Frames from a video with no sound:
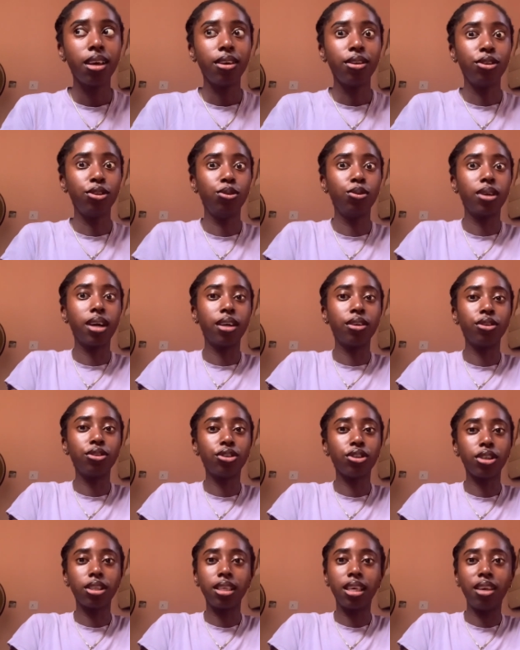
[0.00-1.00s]
you cannot
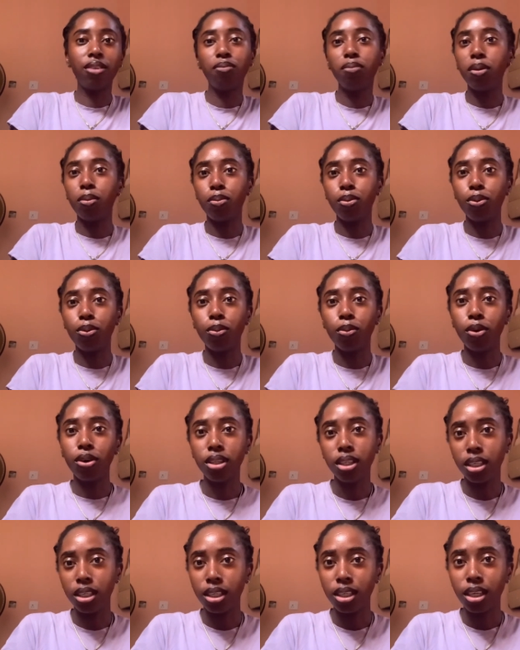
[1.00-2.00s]
just give people
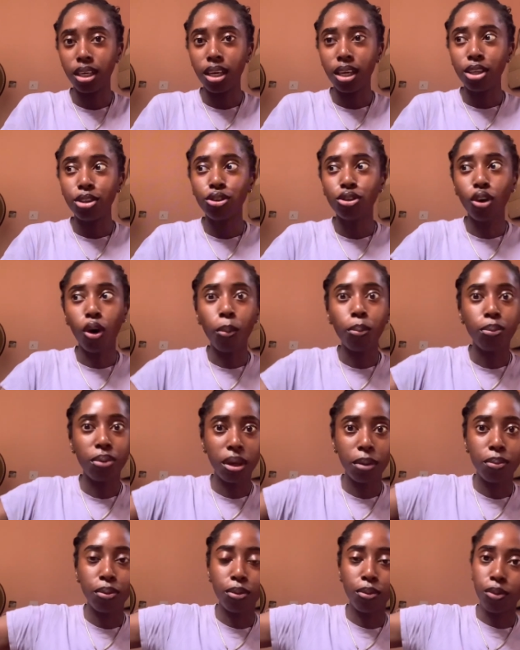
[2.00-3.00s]
money, some
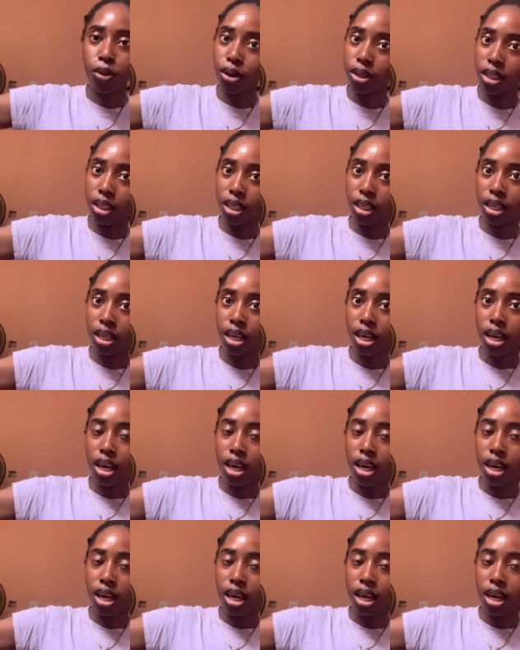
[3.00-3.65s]
people money,